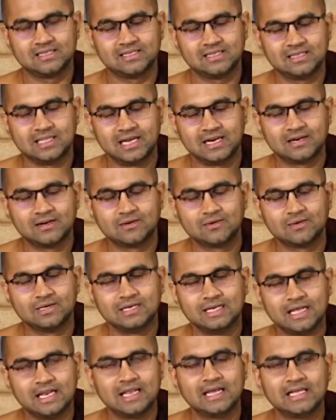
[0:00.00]

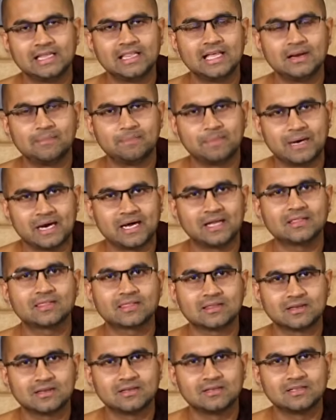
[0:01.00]
their
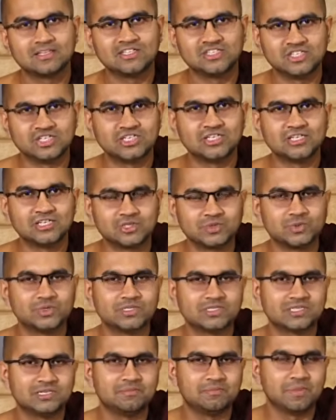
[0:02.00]
path, journey
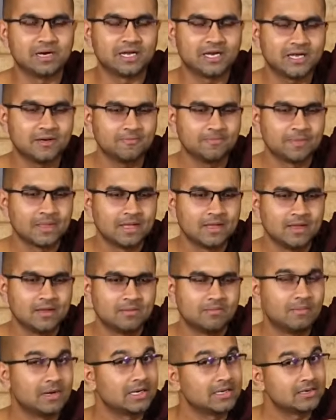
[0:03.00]
towards Nibbana,
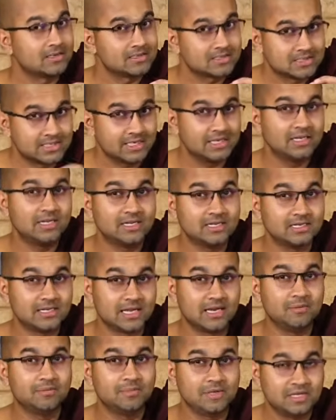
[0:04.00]
but still it
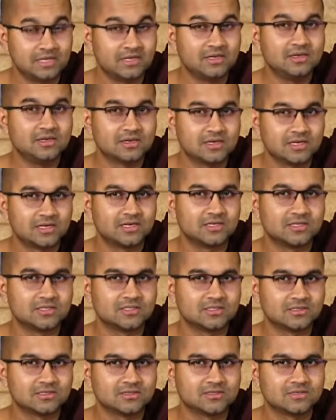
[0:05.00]
can be a
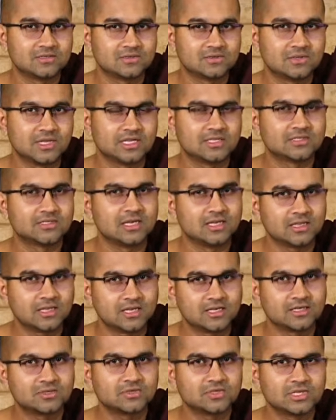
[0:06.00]
condition. So there's
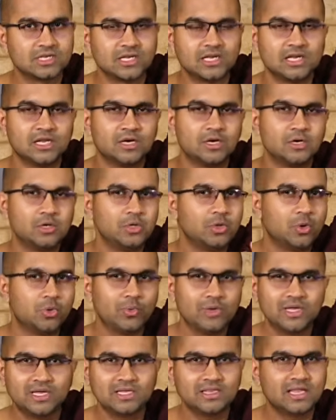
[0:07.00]
nothing to say.
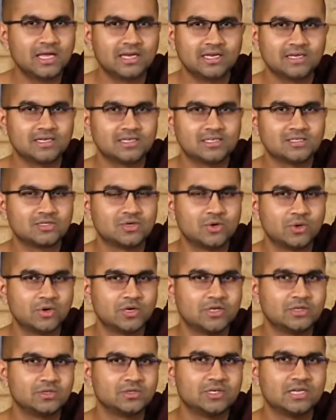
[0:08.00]
Knowing that it is
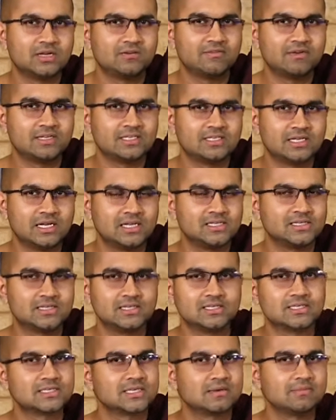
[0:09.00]
going to give results
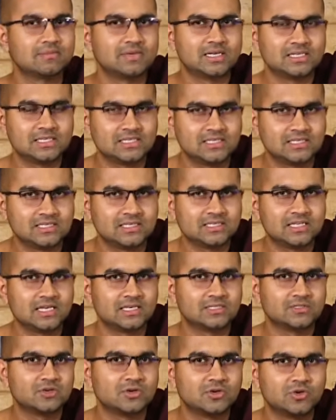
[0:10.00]
is a samma ditti, that
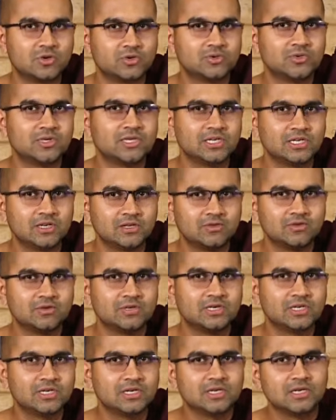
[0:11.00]
is not going to hinder
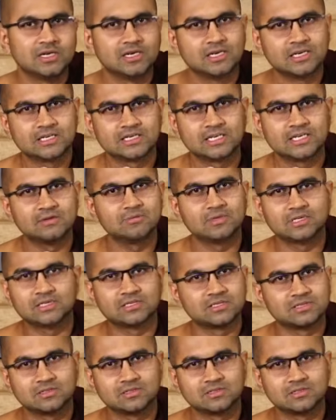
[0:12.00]
your attainment.